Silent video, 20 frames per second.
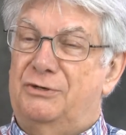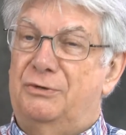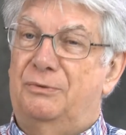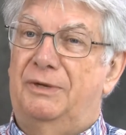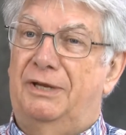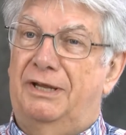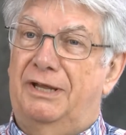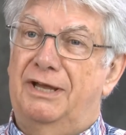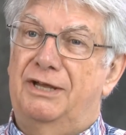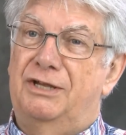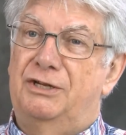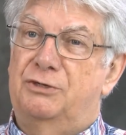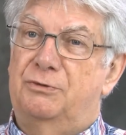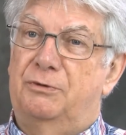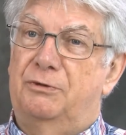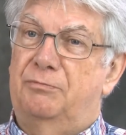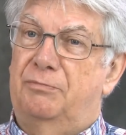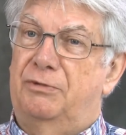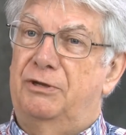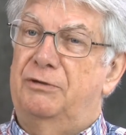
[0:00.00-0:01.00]
to engage
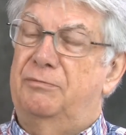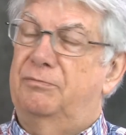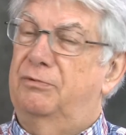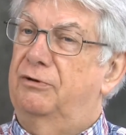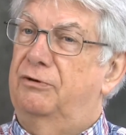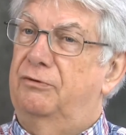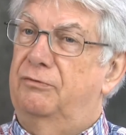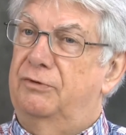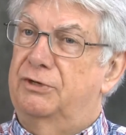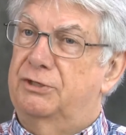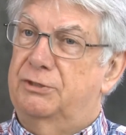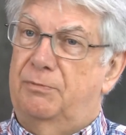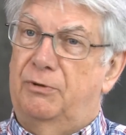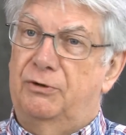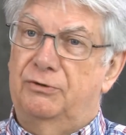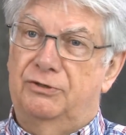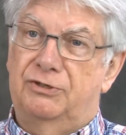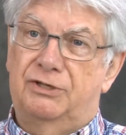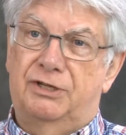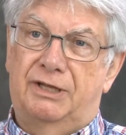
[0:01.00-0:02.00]
with people and
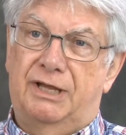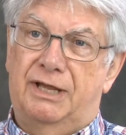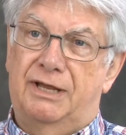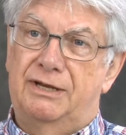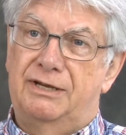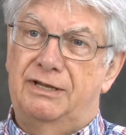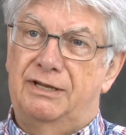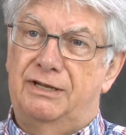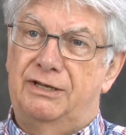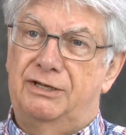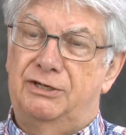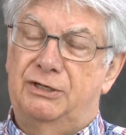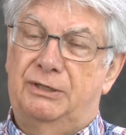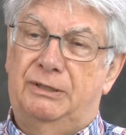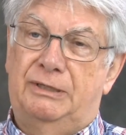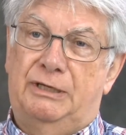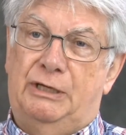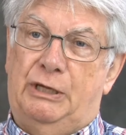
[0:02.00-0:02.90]
respond to their need.